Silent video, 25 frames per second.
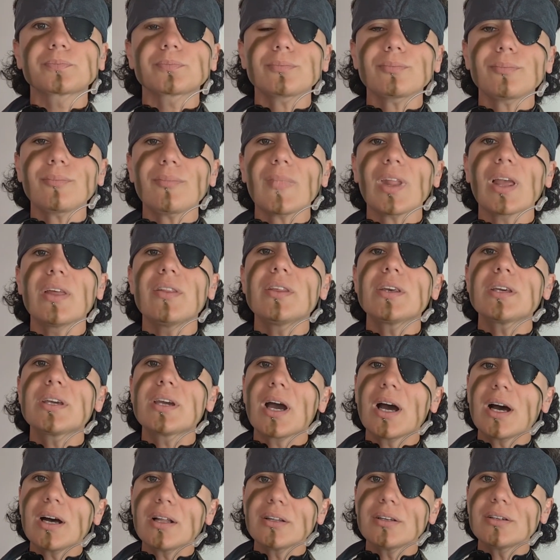The
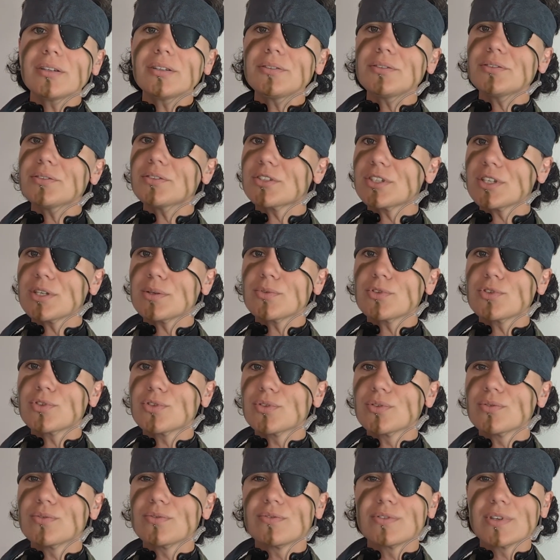colour seems to
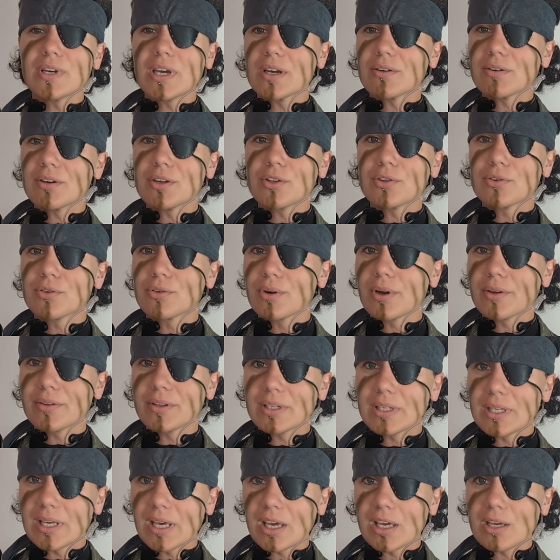vary throughout the
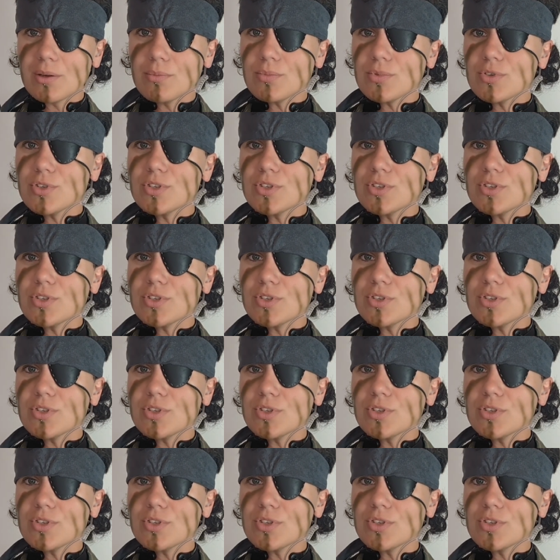games.